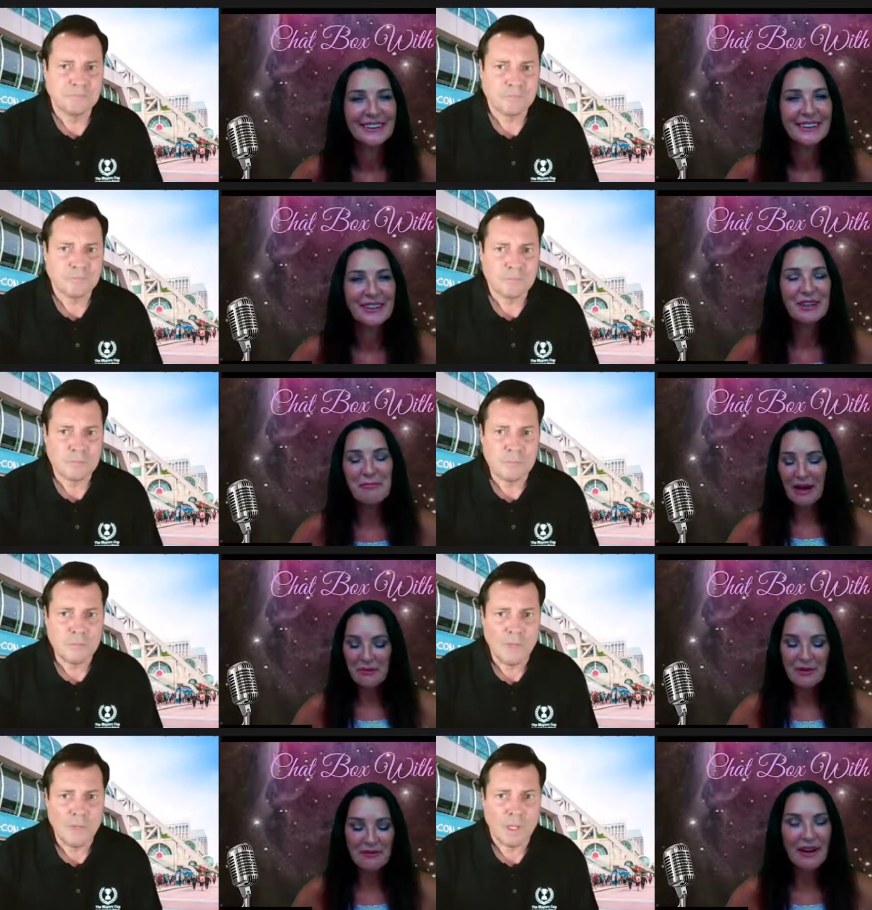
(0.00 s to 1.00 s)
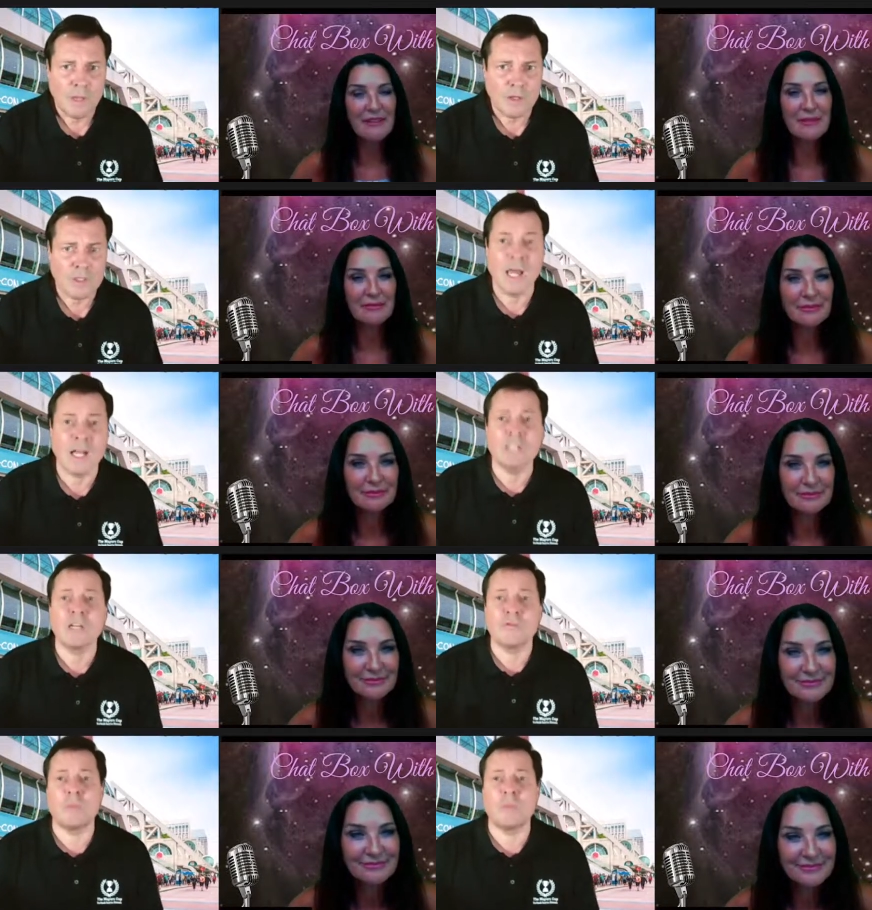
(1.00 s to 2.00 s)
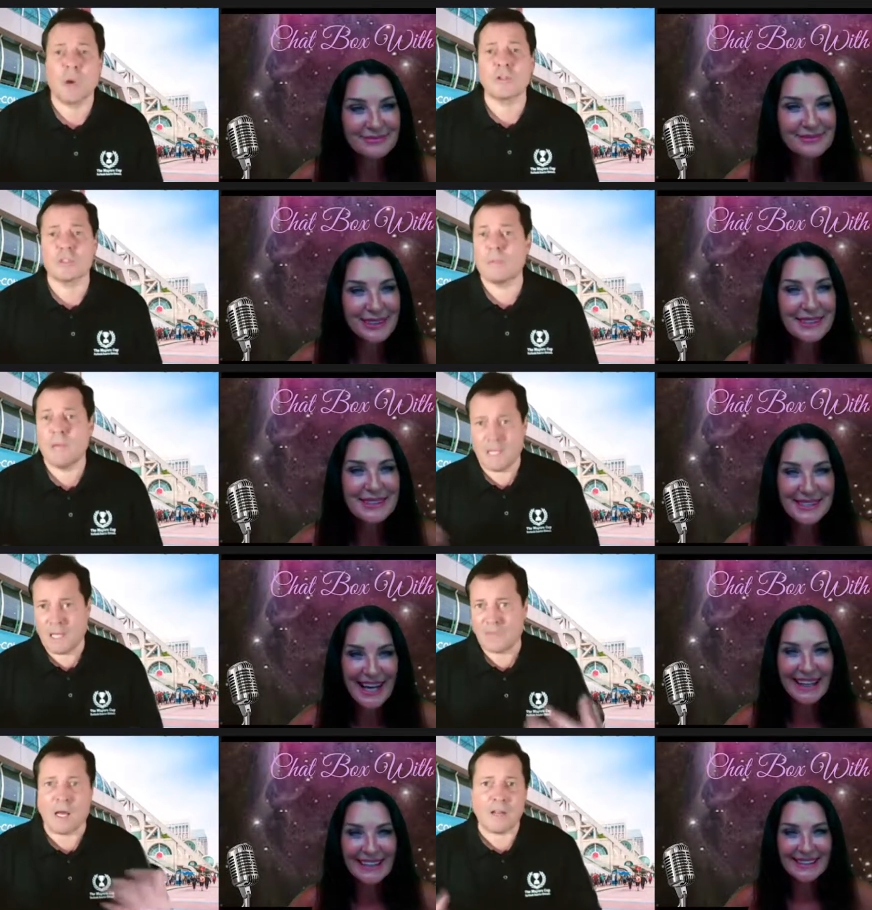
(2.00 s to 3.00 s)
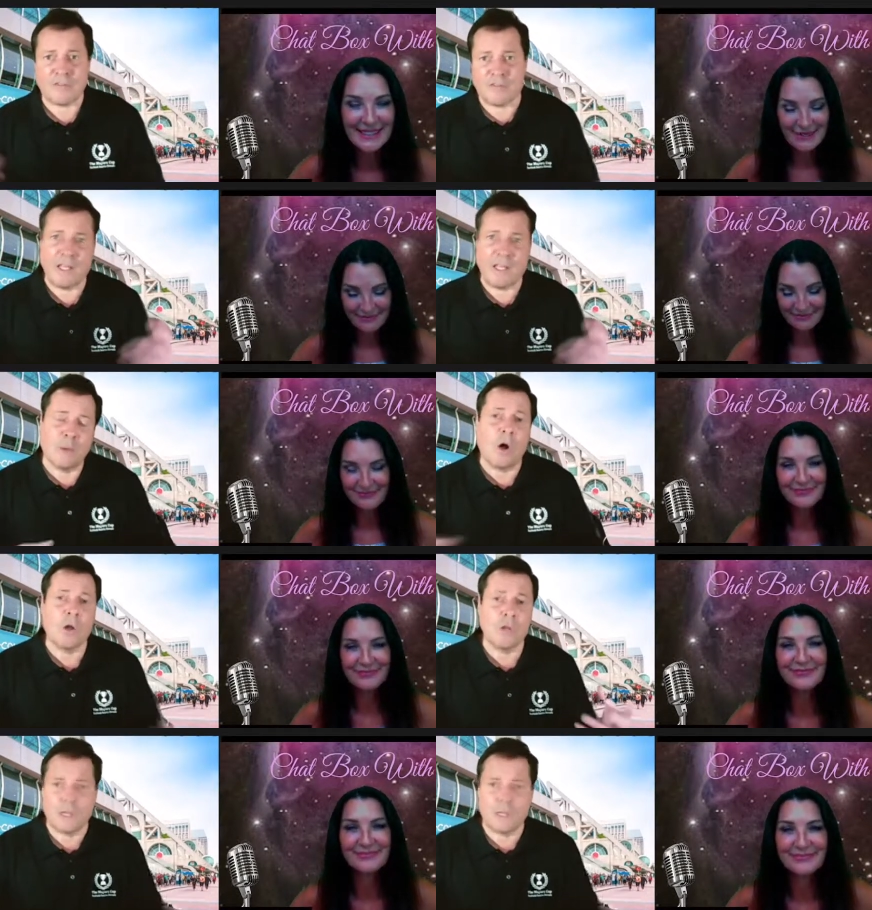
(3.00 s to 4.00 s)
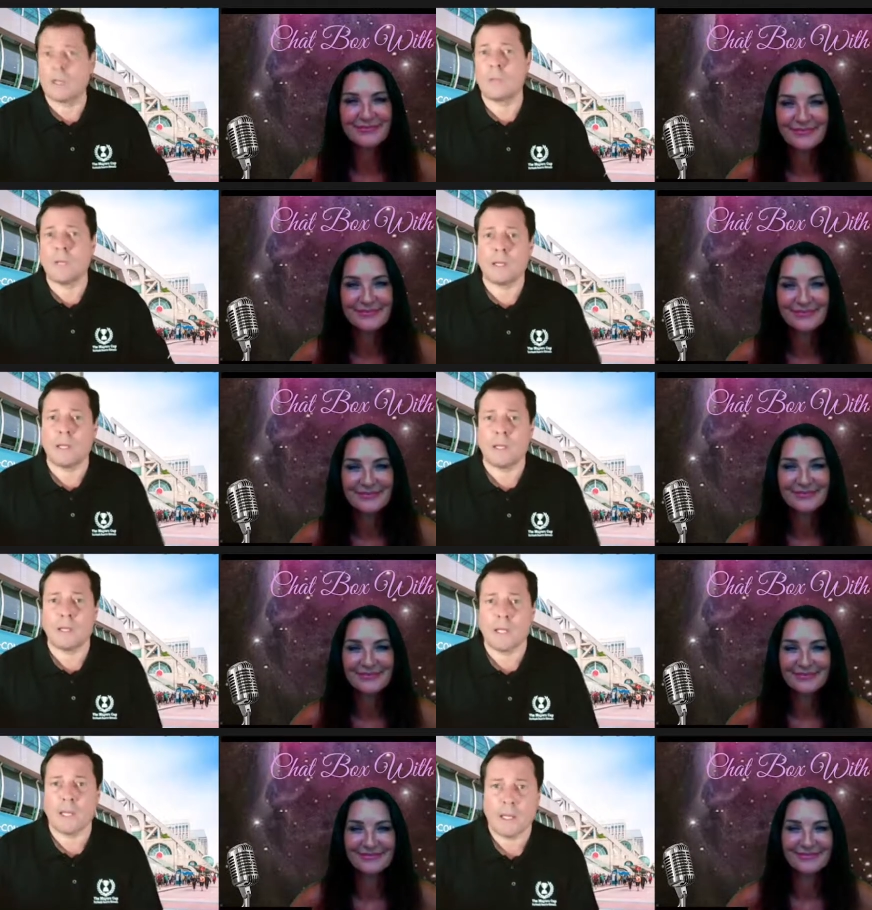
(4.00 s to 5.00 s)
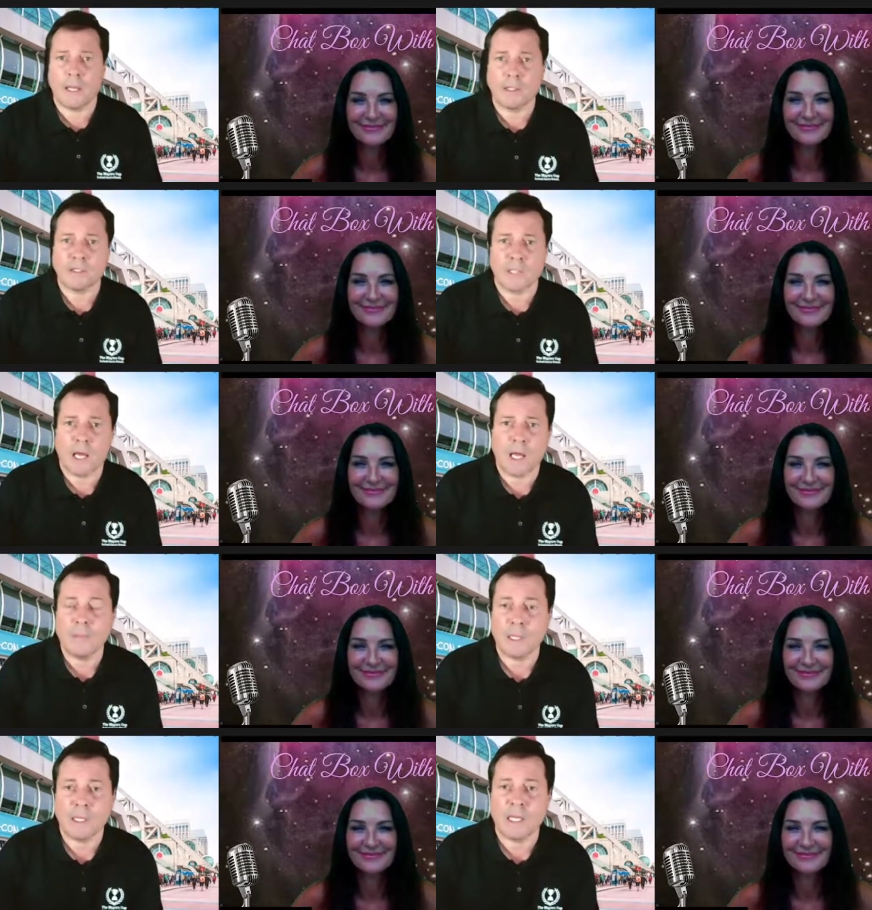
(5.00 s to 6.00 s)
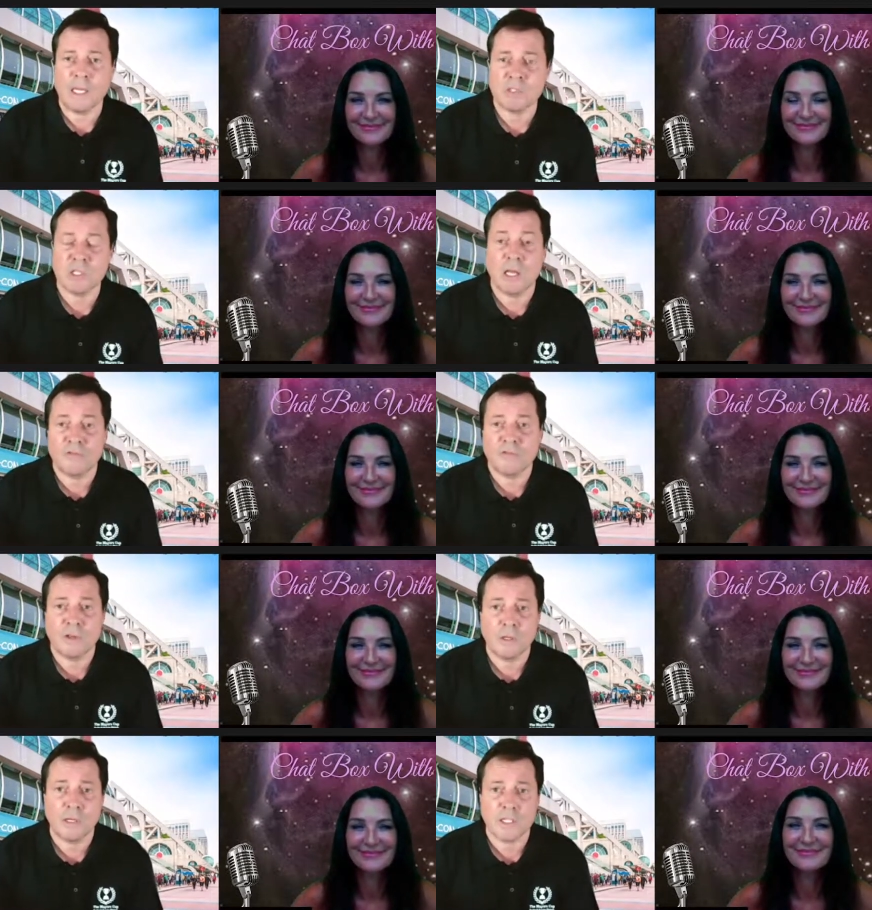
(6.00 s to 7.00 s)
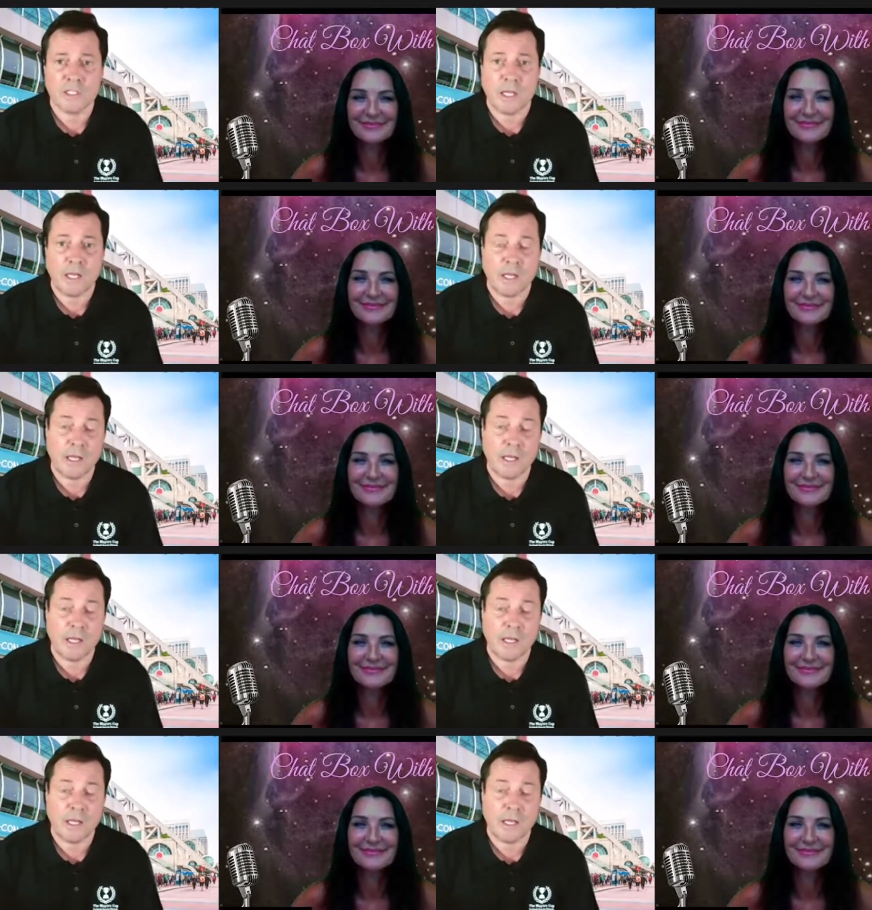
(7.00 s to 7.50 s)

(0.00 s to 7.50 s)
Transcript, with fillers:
Speaker 1: you're a man with very a lot of
Speaker 2: different parts to me, and I've got to feed them all a little bit at, at, at a time, and it keeps life uh, exciting and